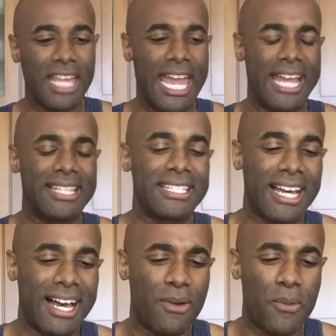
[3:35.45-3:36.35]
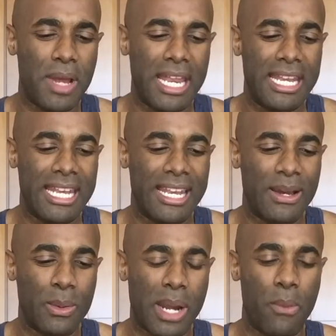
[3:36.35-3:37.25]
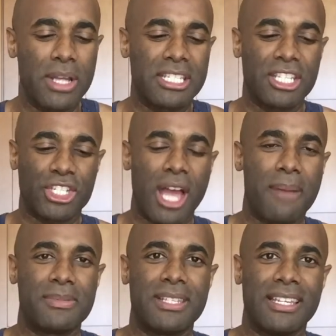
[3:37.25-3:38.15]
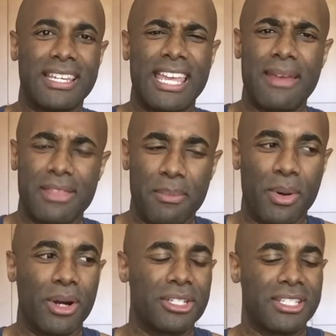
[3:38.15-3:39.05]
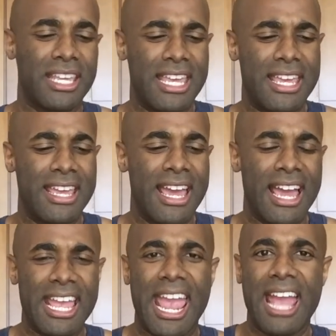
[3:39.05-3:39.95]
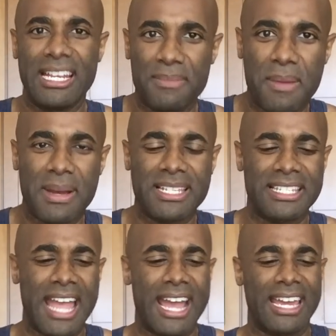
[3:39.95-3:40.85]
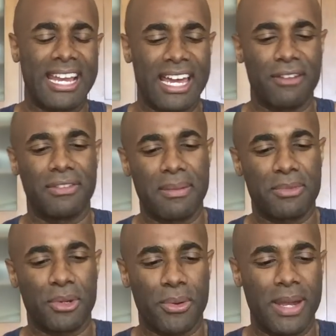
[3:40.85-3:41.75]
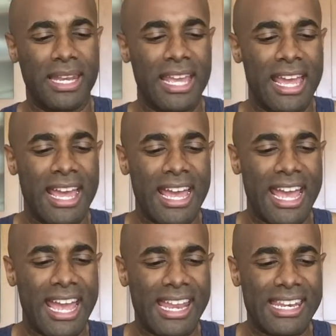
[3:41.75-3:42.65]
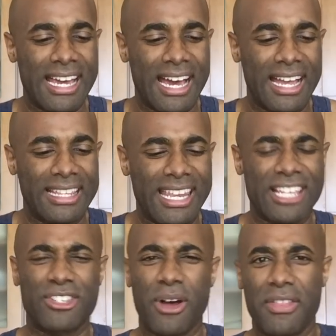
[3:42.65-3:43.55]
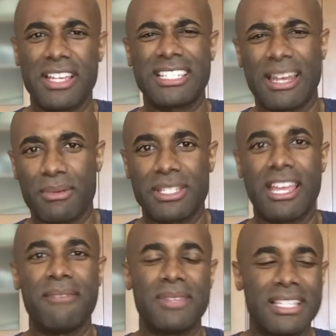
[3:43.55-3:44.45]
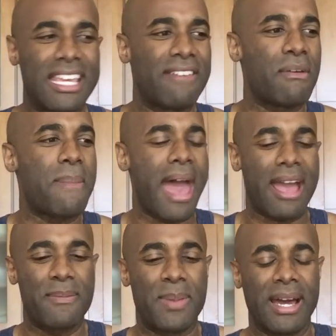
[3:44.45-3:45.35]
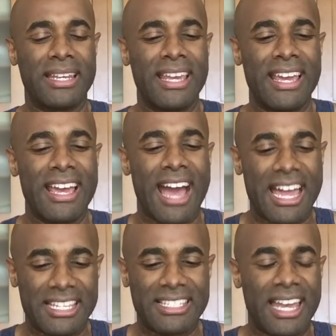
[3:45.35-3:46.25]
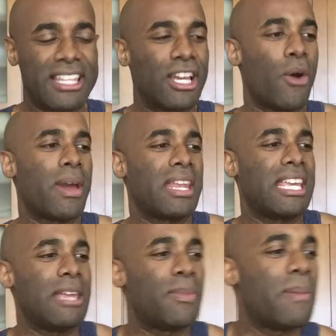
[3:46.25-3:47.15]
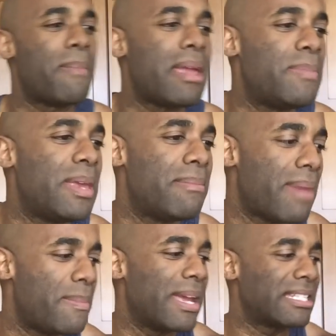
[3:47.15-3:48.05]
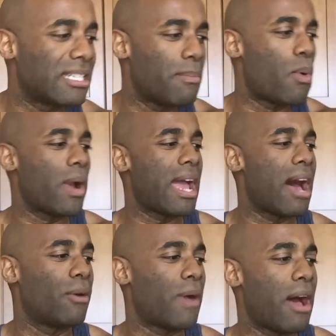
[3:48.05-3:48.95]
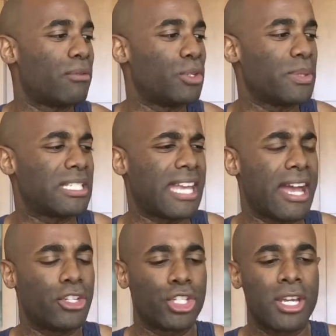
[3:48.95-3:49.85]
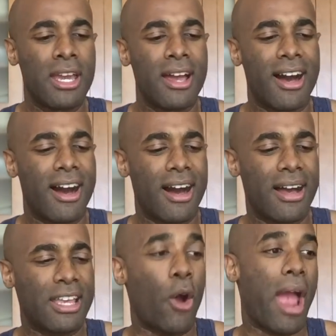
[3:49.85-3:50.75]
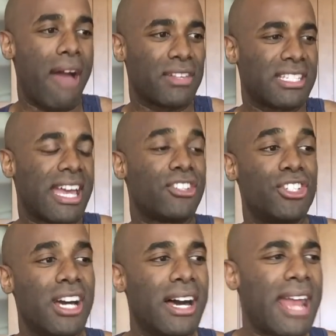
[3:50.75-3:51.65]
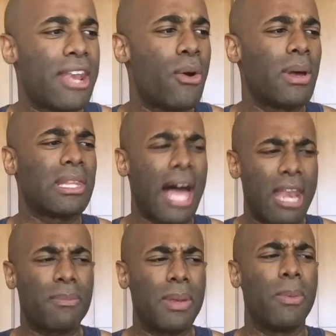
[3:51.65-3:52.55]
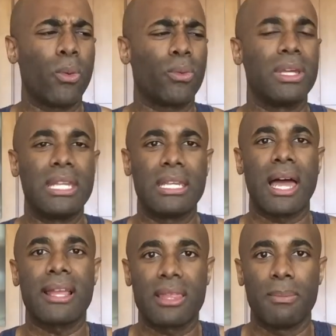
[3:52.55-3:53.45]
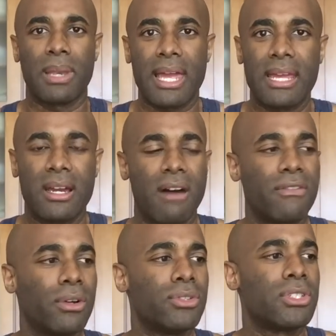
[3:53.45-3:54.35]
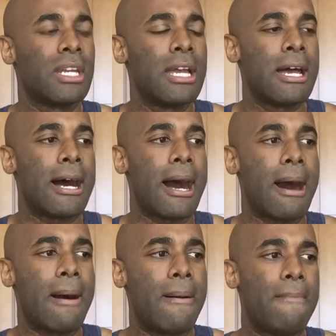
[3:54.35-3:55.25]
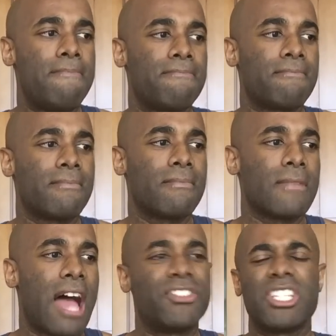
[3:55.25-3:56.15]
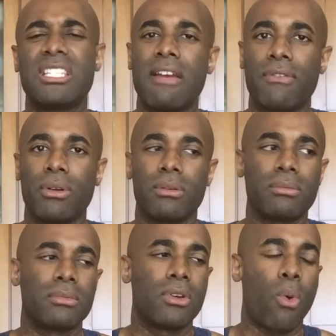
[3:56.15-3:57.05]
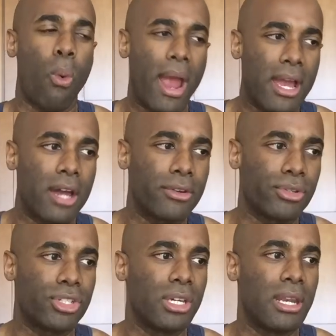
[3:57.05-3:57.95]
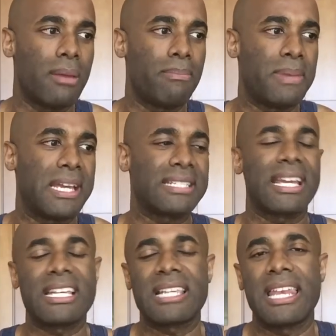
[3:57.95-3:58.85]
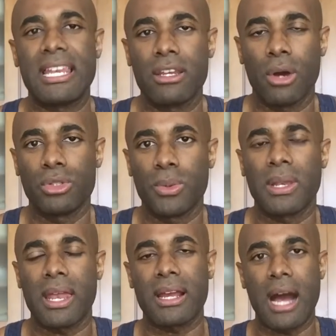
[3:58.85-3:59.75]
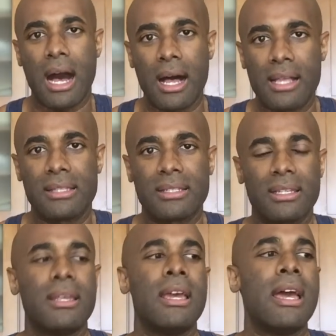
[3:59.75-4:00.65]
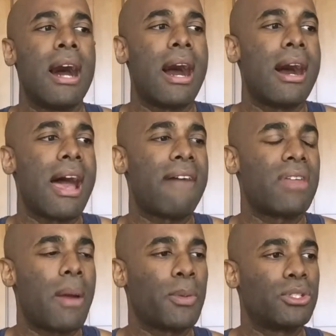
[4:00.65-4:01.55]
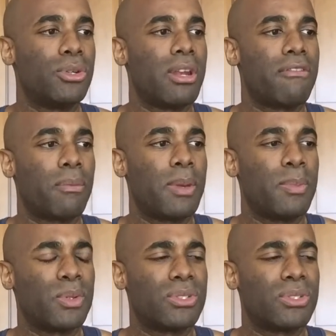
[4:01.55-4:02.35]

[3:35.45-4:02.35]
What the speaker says: And when I went to the shop to get the books, he handed me my stack and I kind of flipped through it. And then I saw this and I was tempted to give it back, but I decided to go ahead and keep it. Maybe at some point I'll do a sketch or have a sketch done. I know a lot of people really like the blank covers. I just never quite understood it because I guess I didn't go to a lot of cons and have an opportunity for people